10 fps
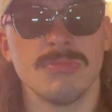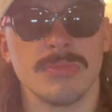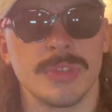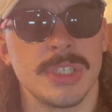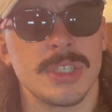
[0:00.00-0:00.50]

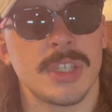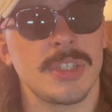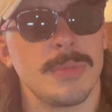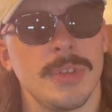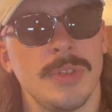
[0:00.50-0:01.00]
She's such a
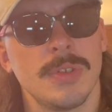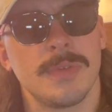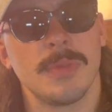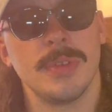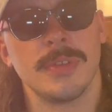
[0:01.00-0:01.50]

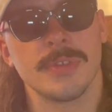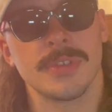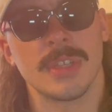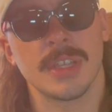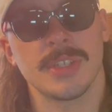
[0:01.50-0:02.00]
beautiful, beautiful
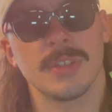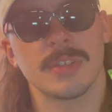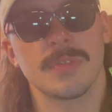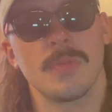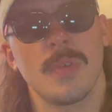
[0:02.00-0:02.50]
snake. She
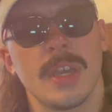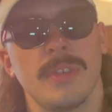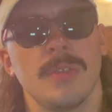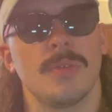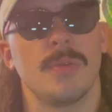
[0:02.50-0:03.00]
looks way too